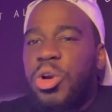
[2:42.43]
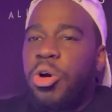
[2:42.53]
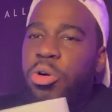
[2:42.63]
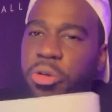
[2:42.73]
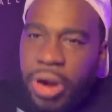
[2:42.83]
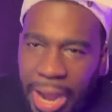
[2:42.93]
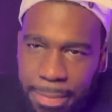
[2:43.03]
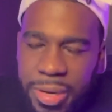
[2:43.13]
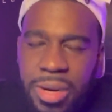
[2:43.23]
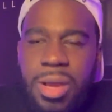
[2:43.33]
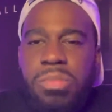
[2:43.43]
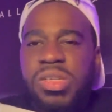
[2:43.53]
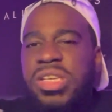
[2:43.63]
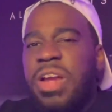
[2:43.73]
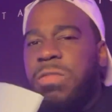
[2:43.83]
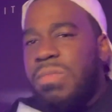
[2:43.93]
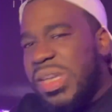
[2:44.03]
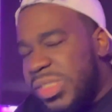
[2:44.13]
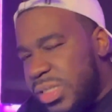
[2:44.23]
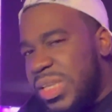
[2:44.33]
go grab it, put your
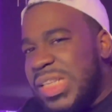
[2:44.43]
information.